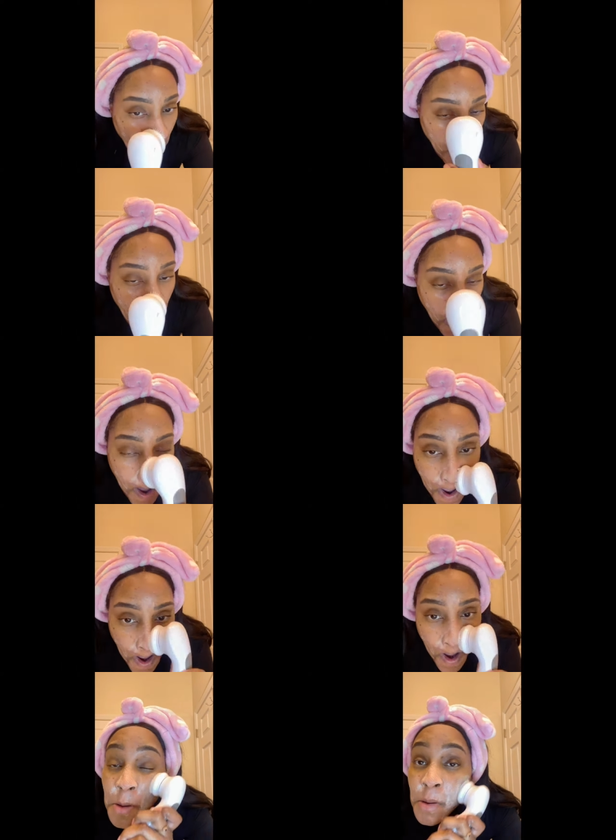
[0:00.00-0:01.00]
It uh,
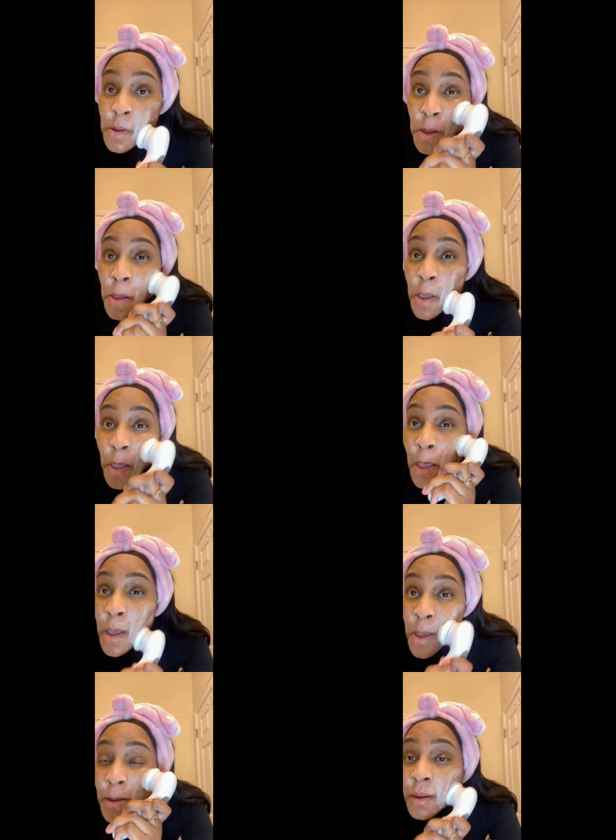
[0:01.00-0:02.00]
refreshes and
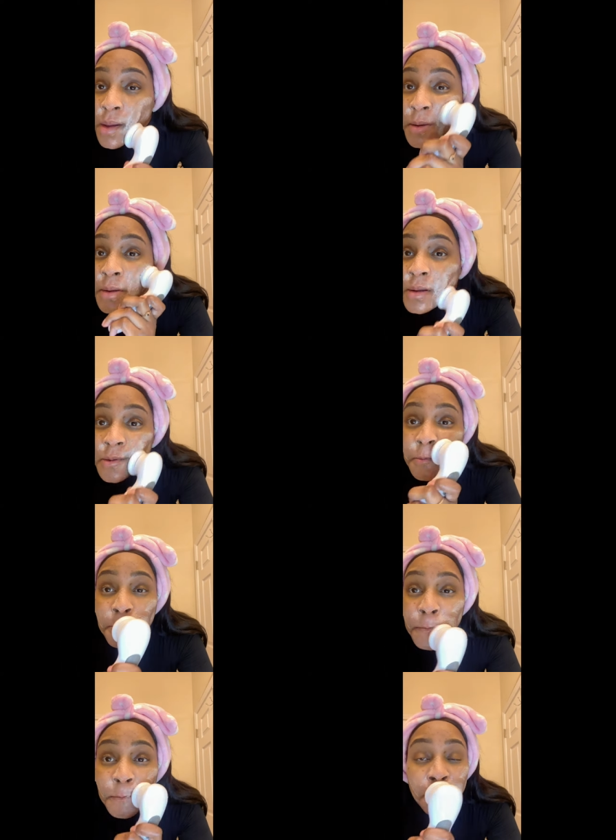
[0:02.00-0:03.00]
hydrates,
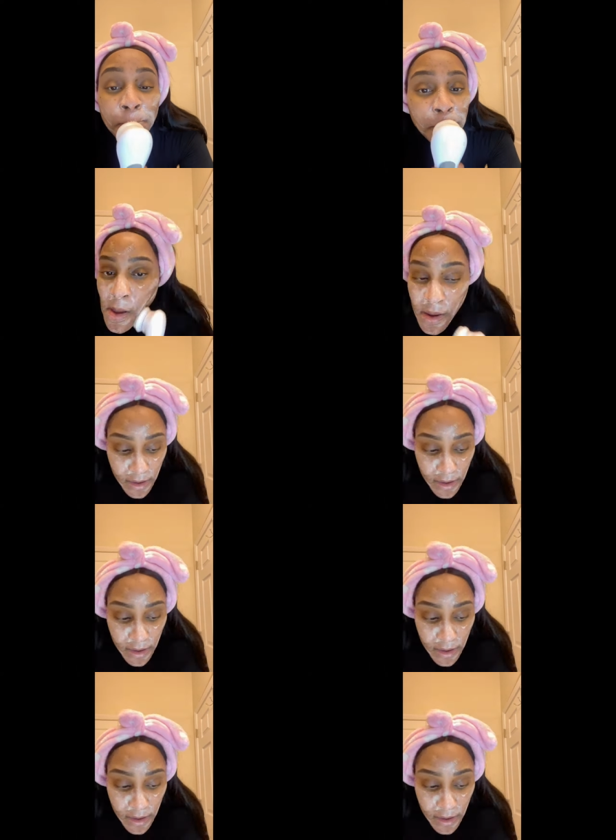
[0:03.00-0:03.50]
and my skin